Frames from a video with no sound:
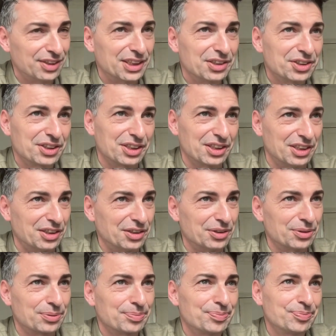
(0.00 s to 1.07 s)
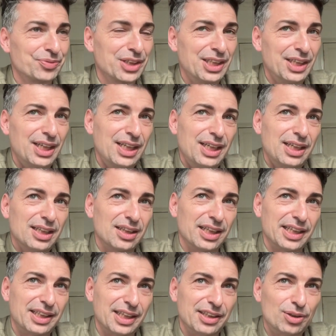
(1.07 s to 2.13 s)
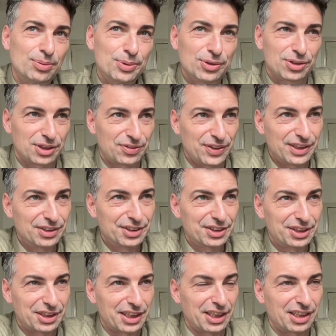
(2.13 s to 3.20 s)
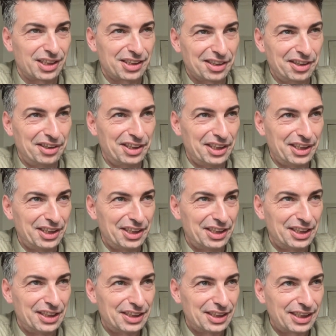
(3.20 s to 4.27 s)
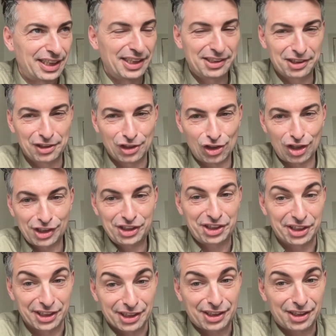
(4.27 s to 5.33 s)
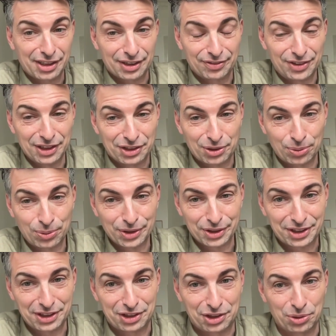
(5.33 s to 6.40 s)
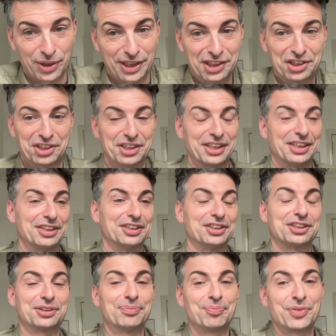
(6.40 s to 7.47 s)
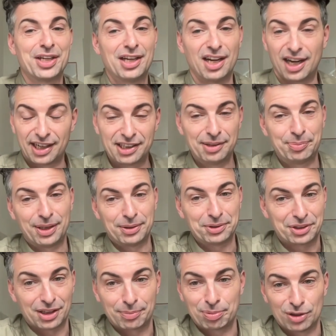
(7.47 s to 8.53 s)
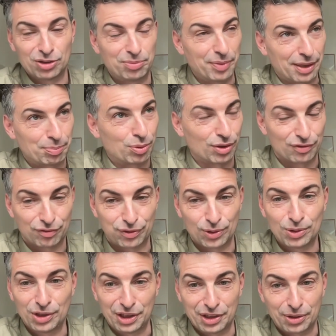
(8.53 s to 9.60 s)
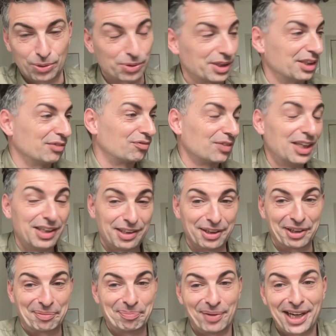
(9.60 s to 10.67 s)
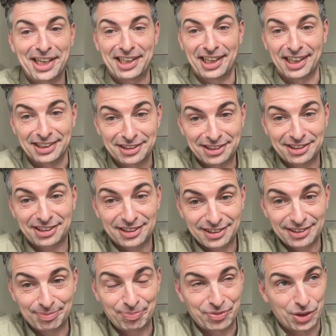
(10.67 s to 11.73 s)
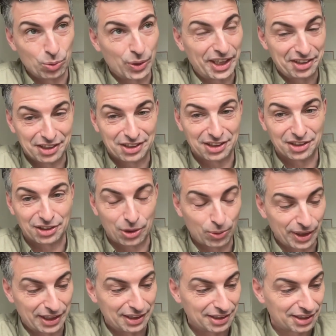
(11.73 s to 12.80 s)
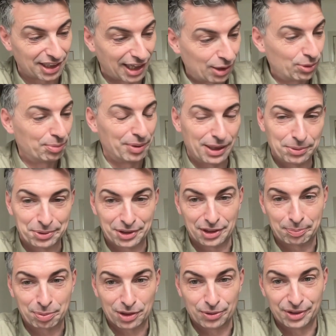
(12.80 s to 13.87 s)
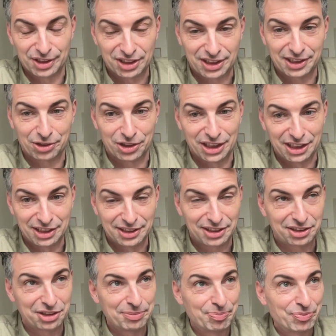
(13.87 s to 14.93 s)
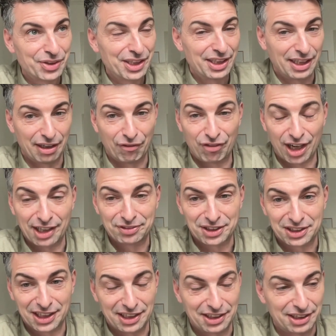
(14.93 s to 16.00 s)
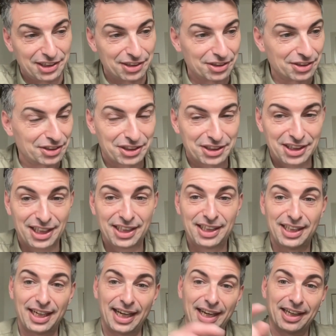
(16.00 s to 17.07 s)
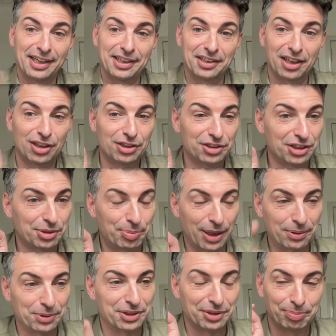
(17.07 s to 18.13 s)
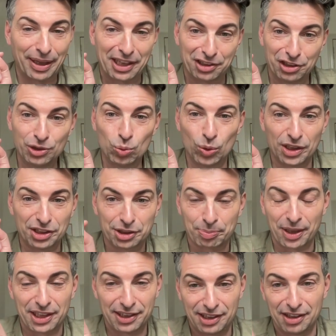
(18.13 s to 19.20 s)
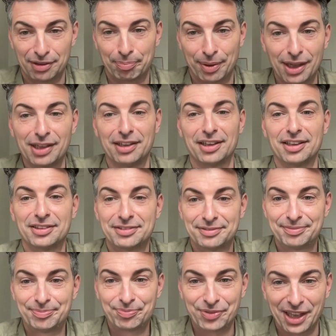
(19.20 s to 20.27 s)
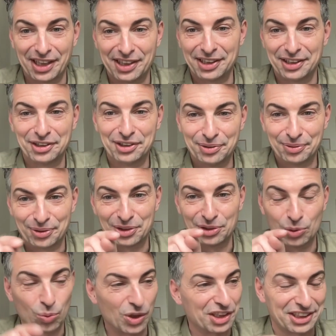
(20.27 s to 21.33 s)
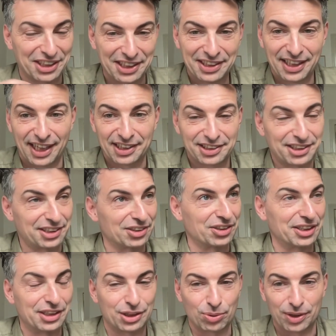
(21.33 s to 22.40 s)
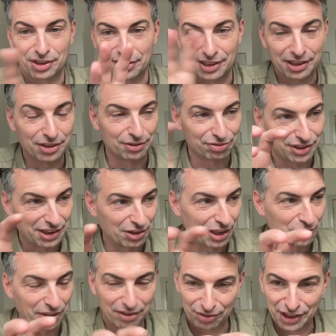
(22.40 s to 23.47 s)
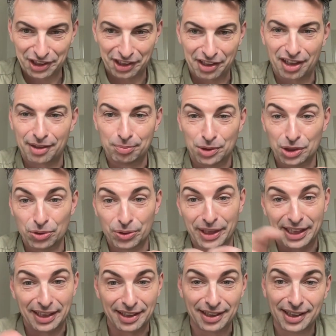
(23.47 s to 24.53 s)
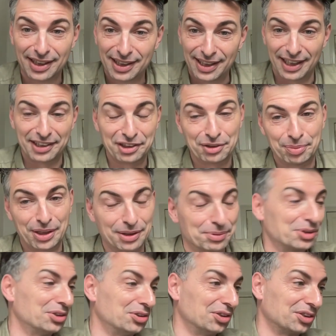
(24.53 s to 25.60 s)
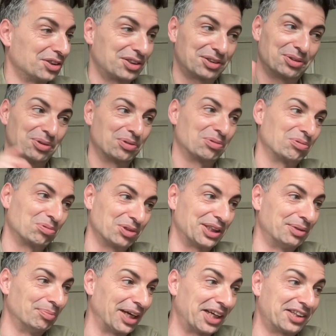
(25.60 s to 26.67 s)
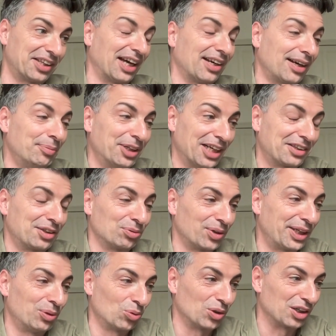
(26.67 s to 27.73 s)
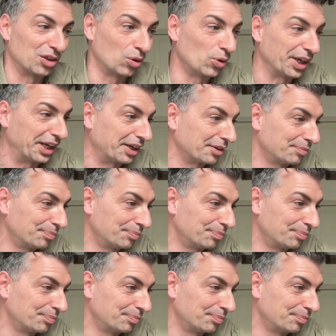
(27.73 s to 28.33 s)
years going to do? Like, it almost feels like the hidden logic of this whole situation is I'm going to be able to upload my portfolio in, like, my guess, the way this is going is I would be able to upload a series in five to ten years, and I'll just be able to make new ones by hitting a button and hit new new works in that series, where it'll figure out everything I'm doing and it'll be able to just remake that. I mean, at the rate we're going,